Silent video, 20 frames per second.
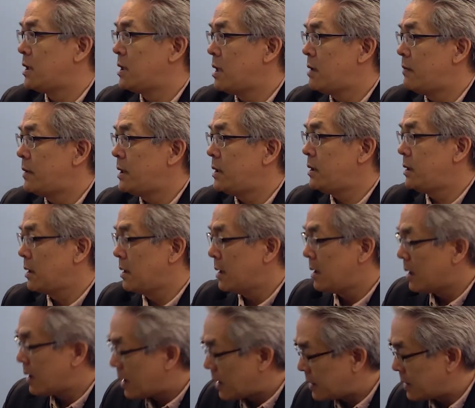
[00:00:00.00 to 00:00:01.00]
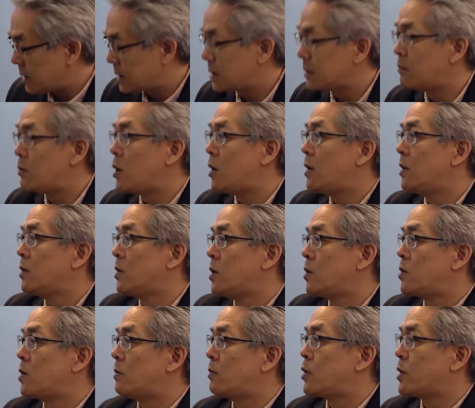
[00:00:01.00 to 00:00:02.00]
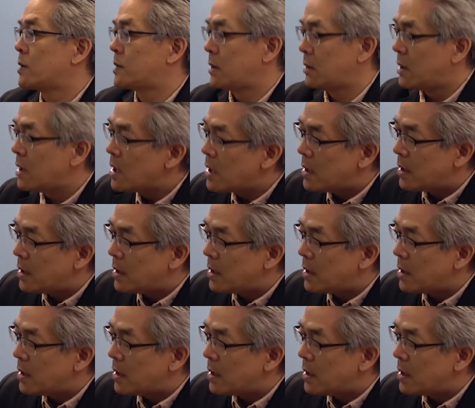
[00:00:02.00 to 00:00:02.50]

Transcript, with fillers: company and a small local person,